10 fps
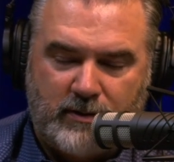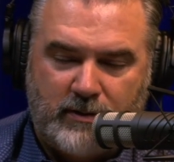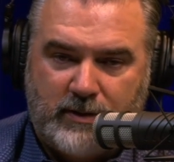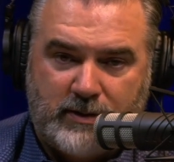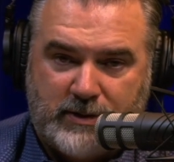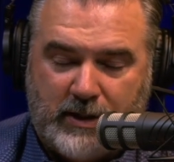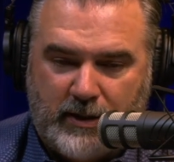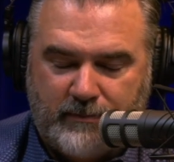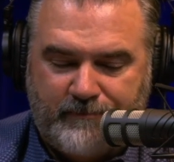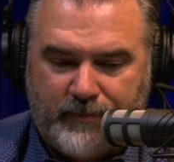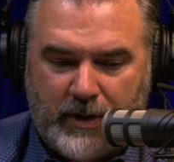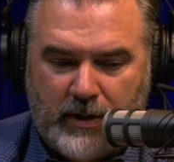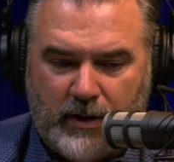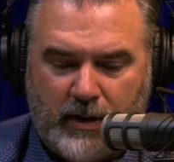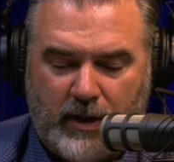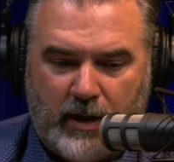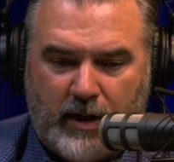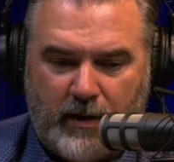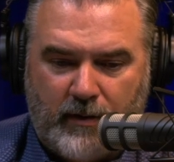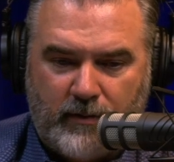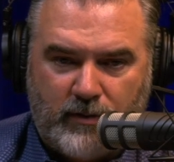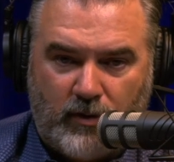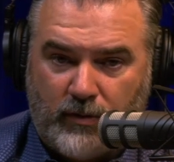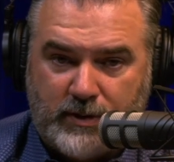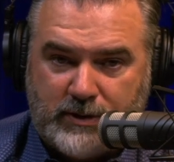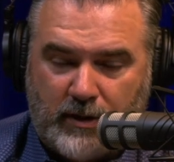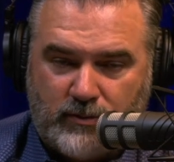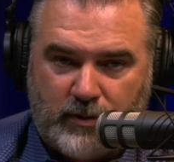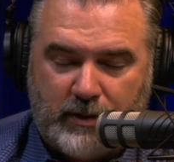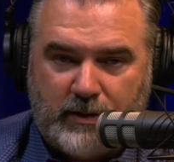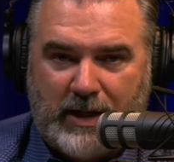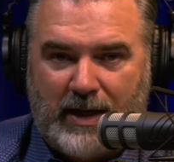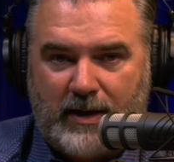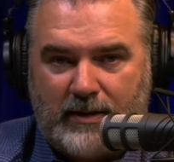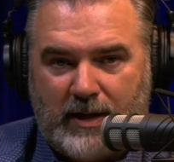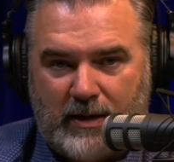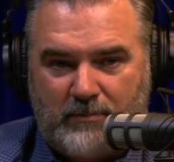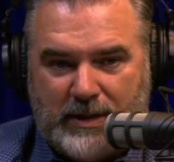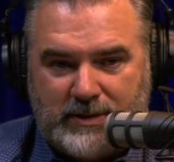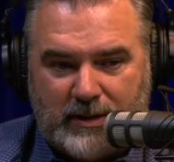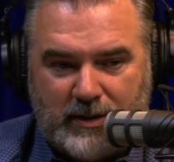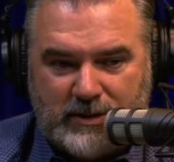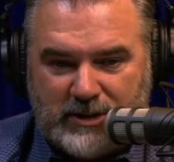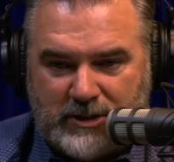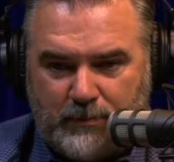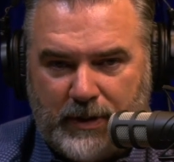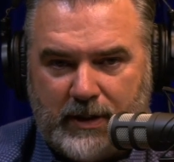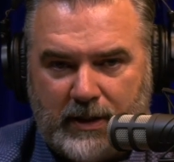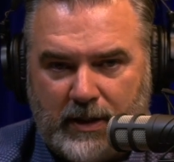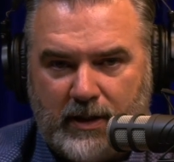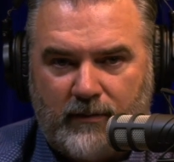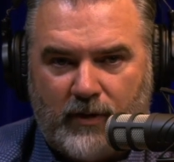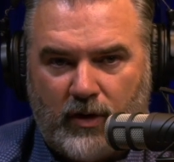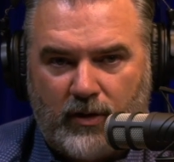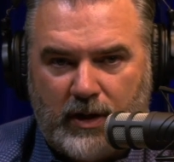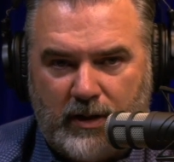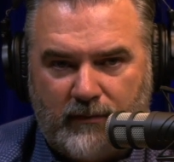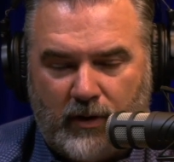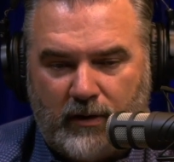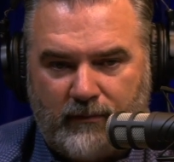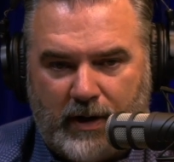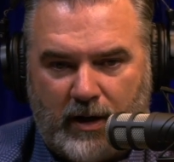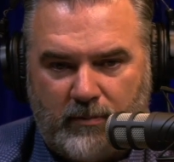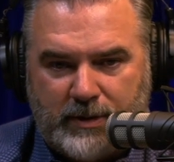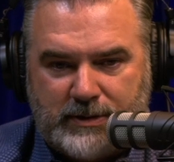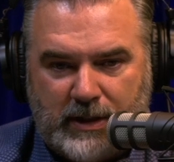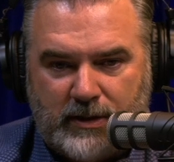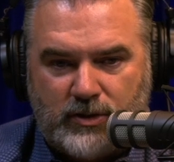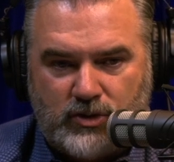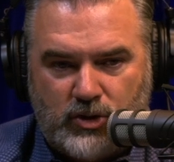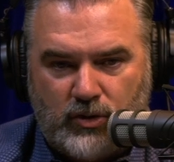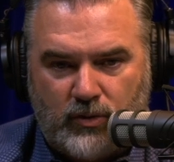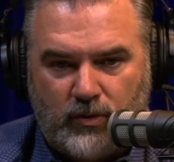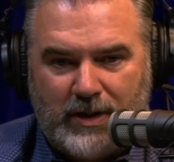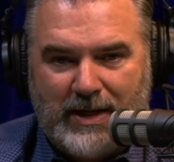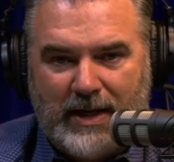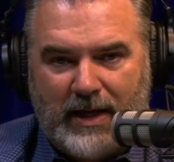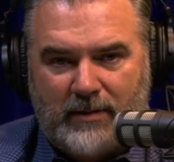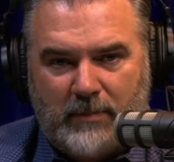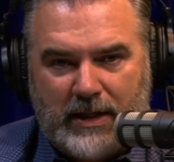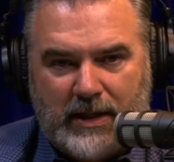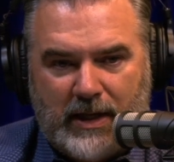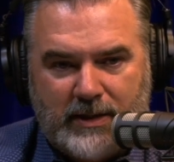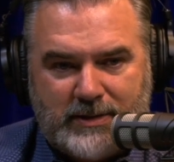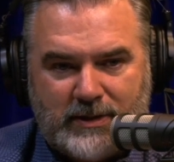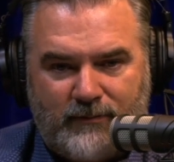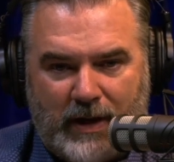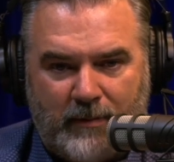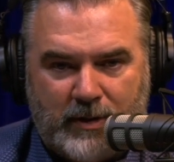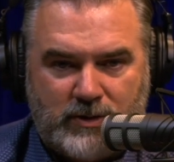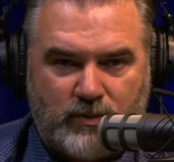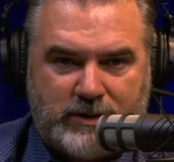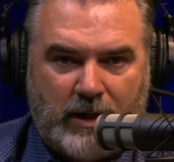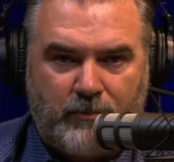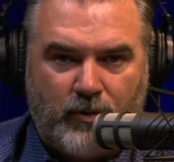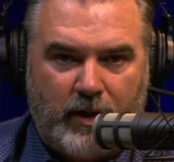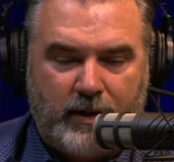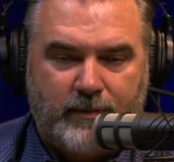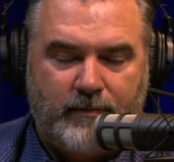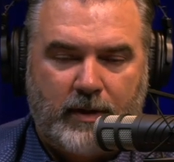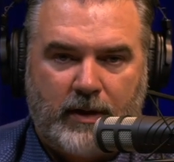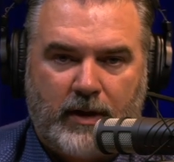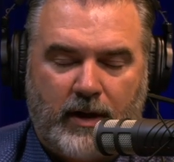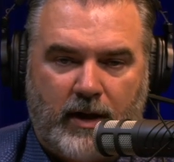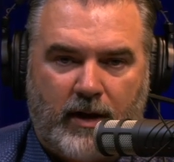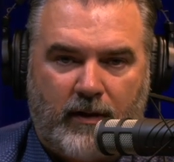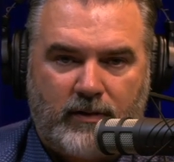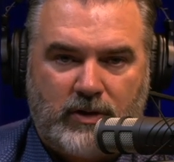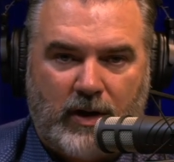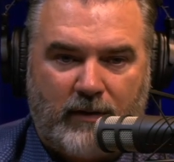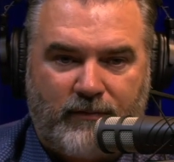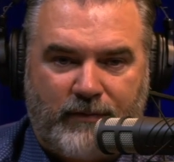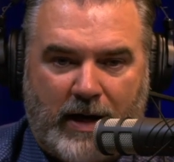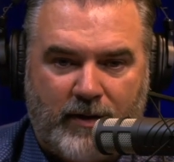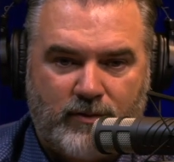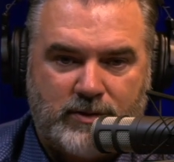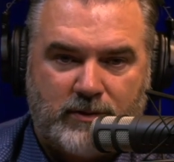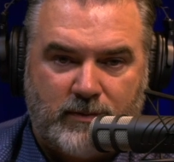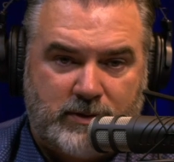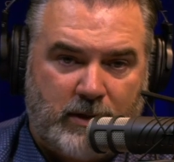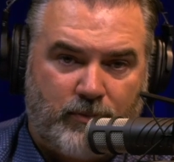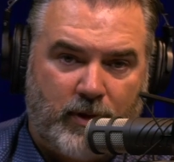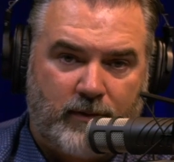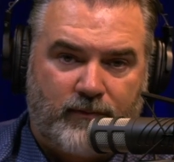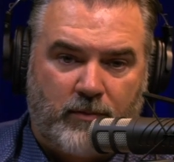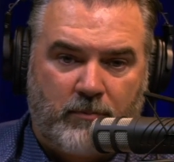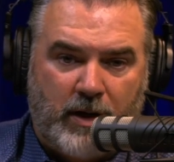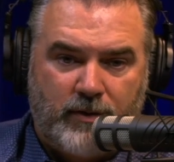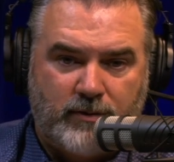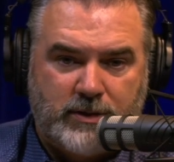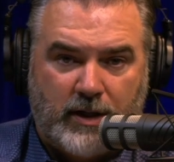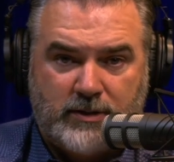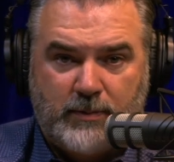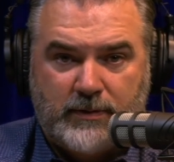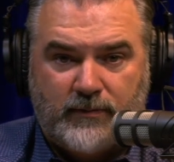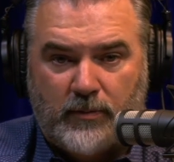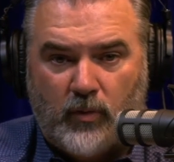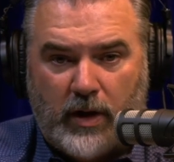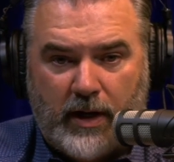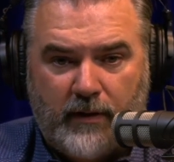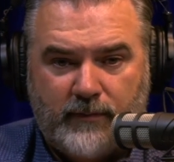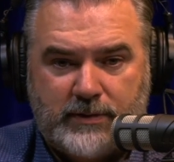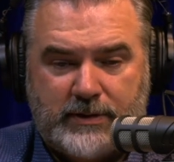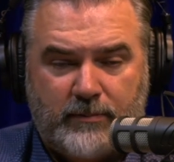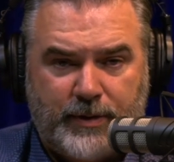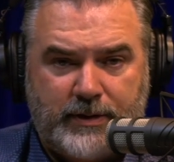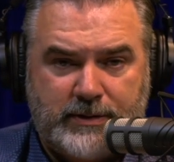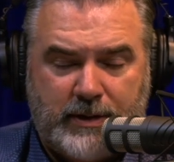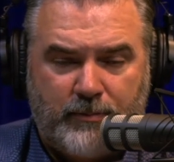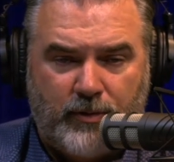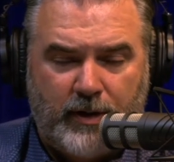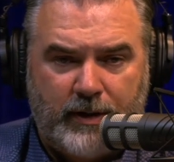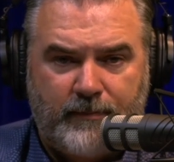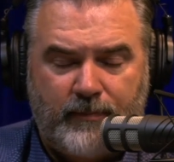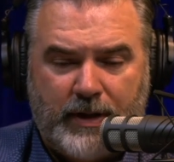this state or this country, and basically just splitting any of our environments into two. In many cases, families were separated. You had fathers separated from mothers, husbands from wives, siblings separated.